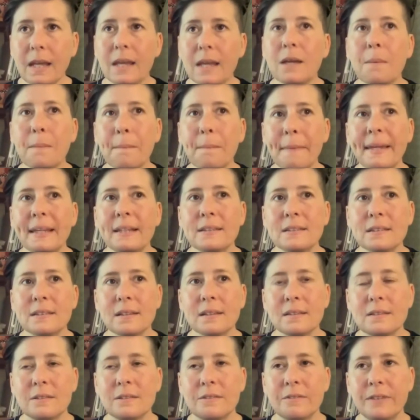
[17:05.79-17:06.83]
it makes
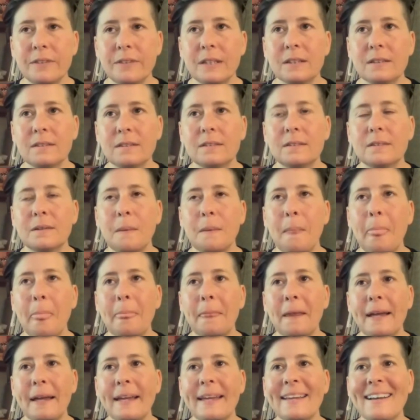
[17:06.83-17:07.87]
us feel
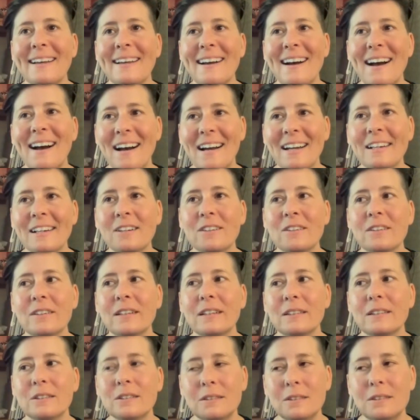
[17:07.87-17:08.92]
like iron
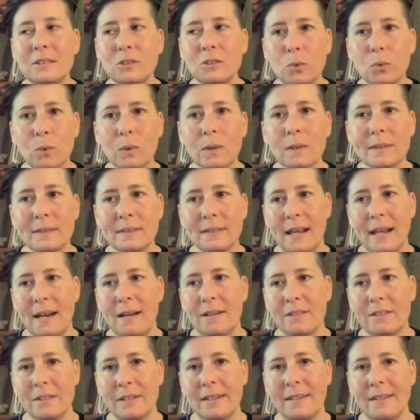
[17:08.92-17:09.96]
is source
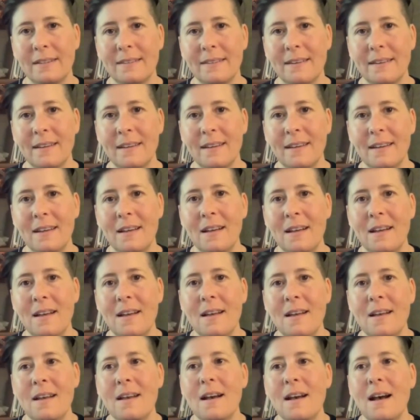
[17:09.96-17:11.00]
energy.
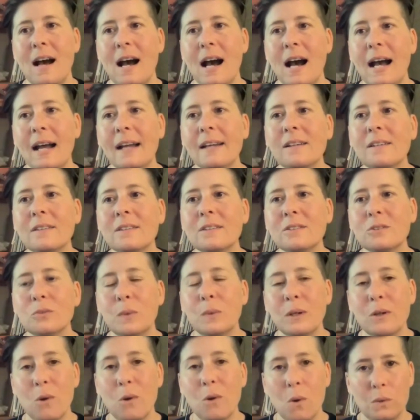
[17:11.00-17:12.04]
Iron is
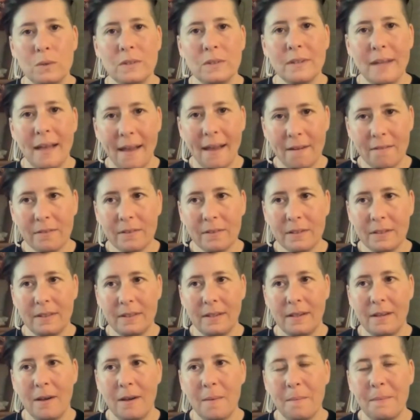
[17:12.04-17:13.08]
what holds
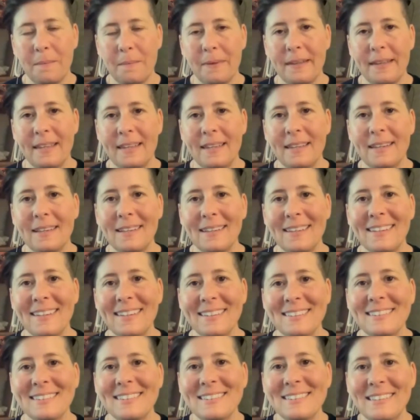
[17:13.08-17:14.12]
everything up. It
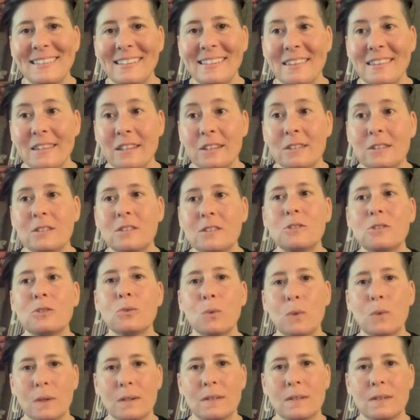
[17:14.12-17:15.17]
is the
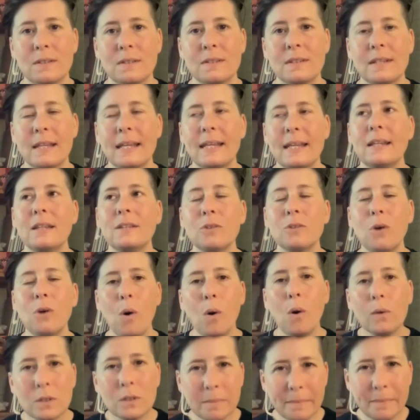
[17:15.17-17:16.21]
source. It is
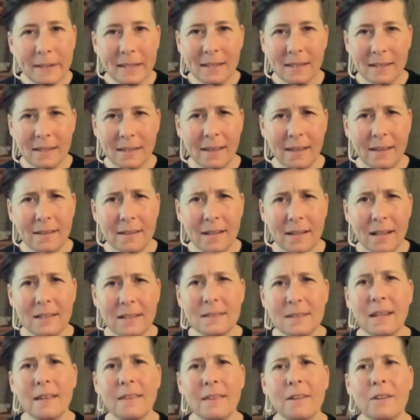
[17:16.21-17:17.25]
ultimate yin.
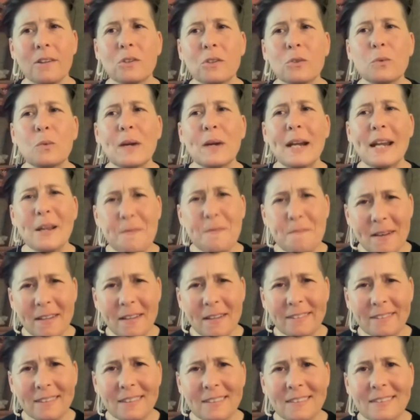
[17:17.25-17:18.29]
It's like the
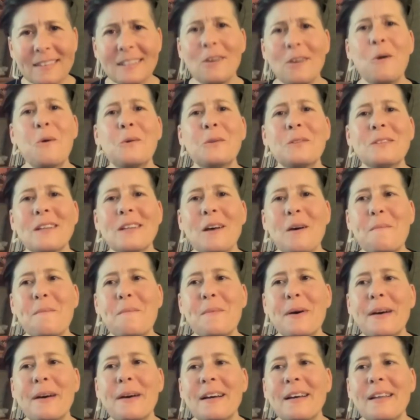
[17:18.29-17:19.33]
grandmother that holds up